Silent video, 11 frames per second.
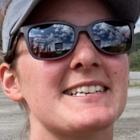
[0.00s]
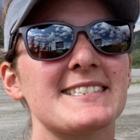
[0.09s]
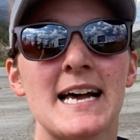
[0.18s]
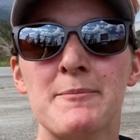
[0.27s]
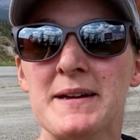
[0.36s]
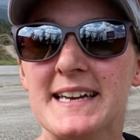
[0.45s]

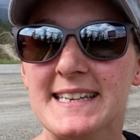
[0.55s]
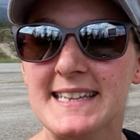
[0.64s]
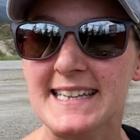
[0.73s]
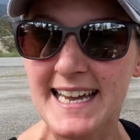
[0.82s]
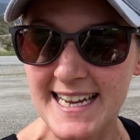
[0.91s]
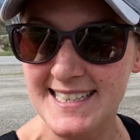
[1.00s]
Summit
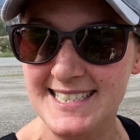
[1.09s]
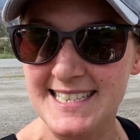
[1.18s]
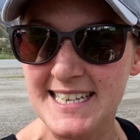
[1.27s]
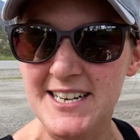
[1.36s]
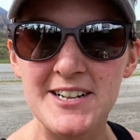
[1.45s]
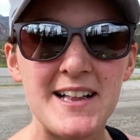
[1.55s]
Lake
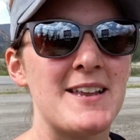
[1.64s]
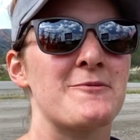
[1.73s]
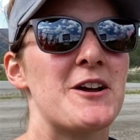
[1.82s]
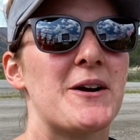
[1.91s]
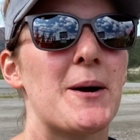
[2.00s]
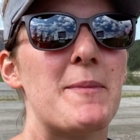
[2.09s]
still, and
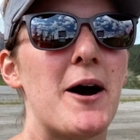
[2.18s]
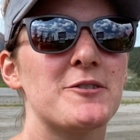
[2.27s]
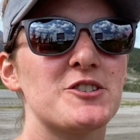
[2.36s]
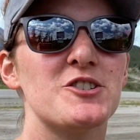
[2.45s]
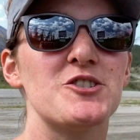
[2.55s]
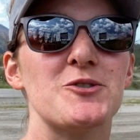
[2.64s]
we are about
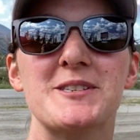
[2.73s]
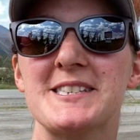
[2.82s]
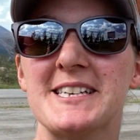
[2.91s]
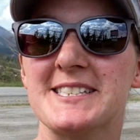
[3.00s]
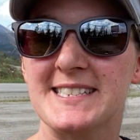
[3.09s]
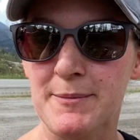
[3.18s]
to do
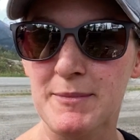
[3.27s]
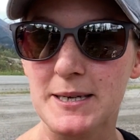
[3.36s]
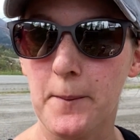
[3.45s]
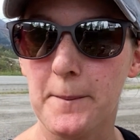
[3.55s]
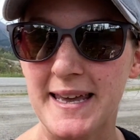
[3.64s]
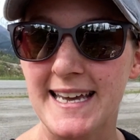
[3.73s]
the Summit
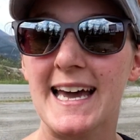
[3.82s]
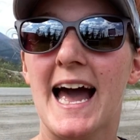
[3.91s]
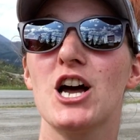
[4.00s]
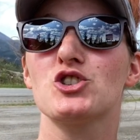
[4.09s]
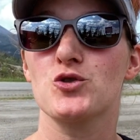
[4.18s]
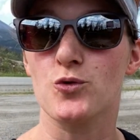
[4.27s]
Peak
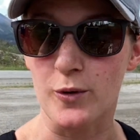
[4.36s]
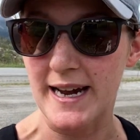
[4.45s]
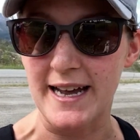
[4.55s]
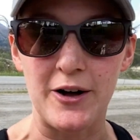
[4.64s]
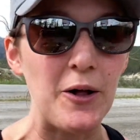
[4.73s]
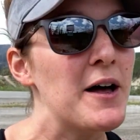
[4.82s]
Trail.